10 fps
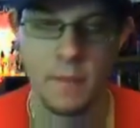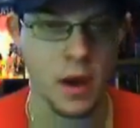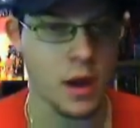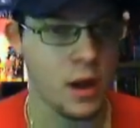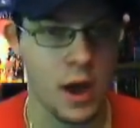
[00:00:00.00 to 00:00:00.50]

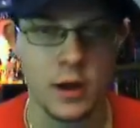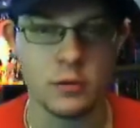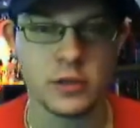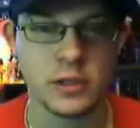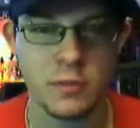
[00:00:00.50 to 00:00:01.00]
but I
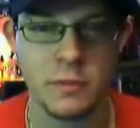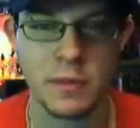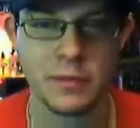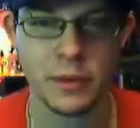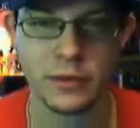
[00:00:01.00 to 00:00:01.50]
know
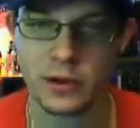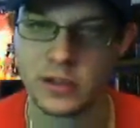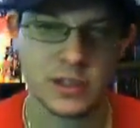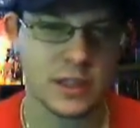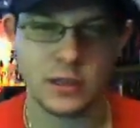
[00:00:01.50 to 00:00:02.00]
stupid people out
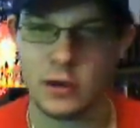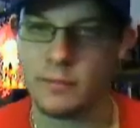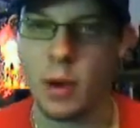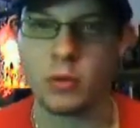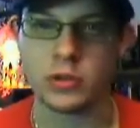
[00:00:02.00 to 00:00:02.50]
there just sit there
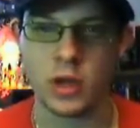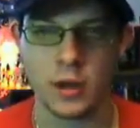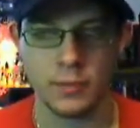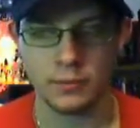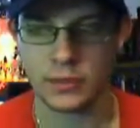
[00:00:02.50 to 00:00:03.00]
and poke
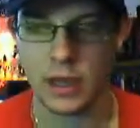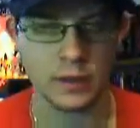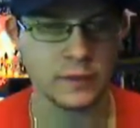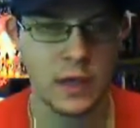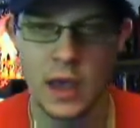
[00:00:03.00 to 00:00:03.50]
job
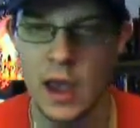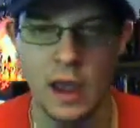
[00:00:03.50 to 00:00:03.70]
themselves,